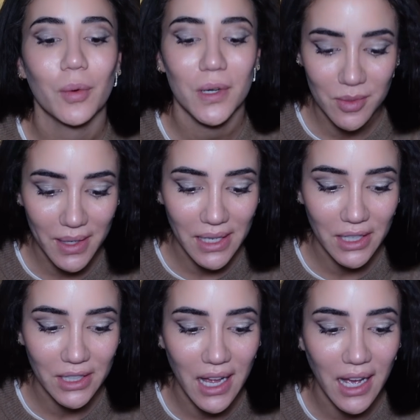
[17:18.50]
wash my
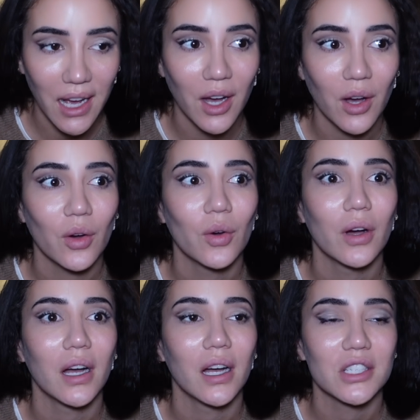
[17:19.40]
hair
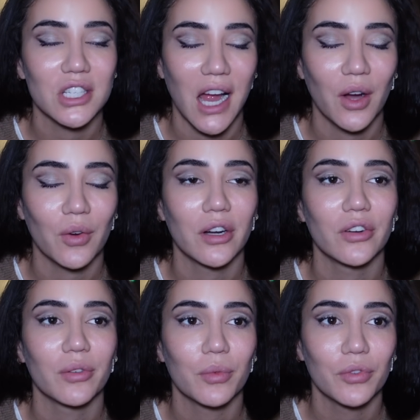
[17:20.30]
now, shower,
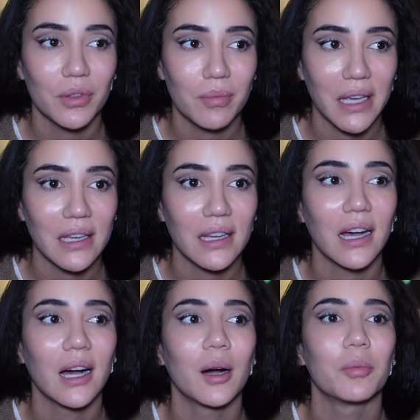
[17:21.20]
remove the
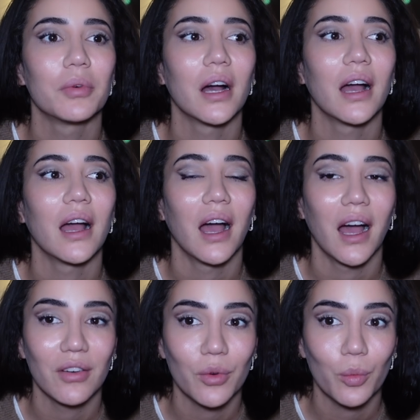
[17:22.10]
makeup,
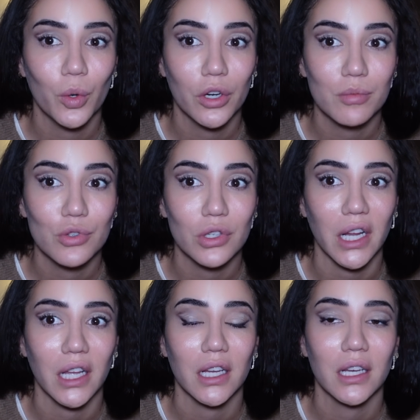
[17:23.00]
have a warm
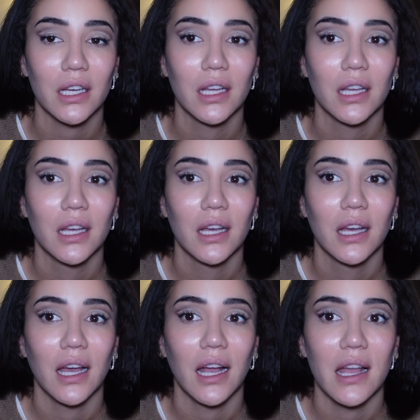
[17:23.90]
drink,
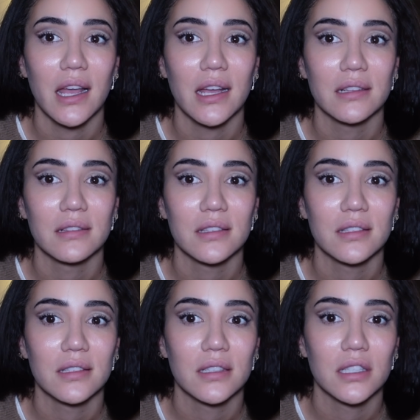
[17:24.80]
and
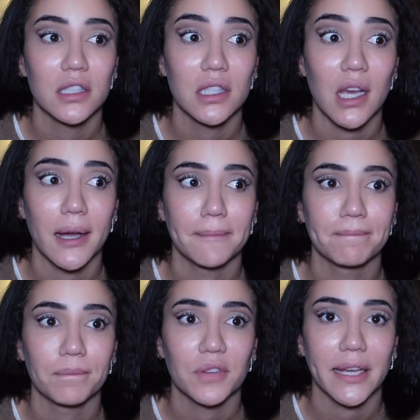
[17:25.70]
yeah,
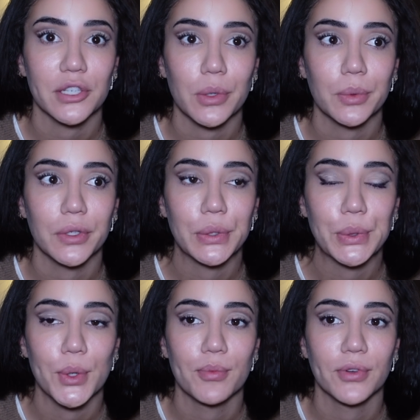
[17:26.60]
catch up with you
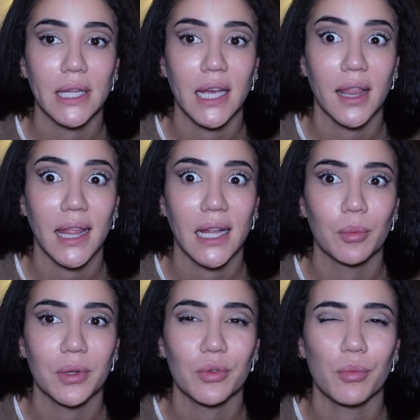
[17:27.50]
hopefully a little
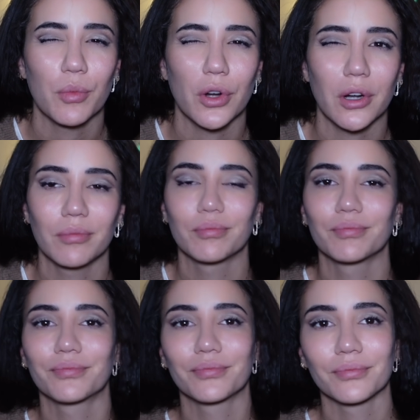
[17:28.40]
bit more.
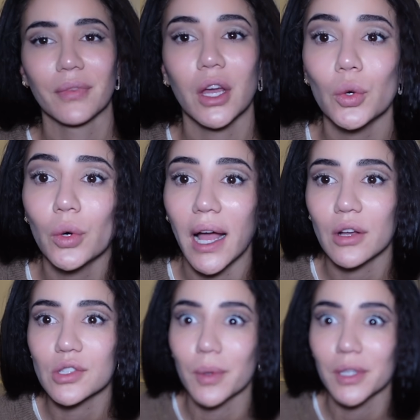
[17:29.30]
Oh, I
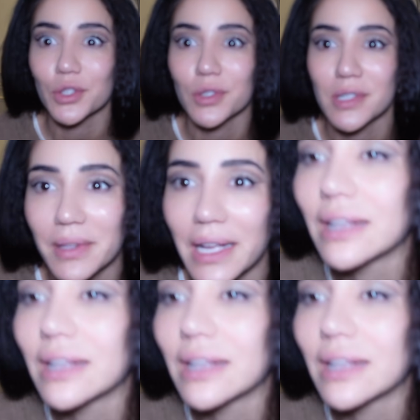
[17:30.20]
also wanted to show you something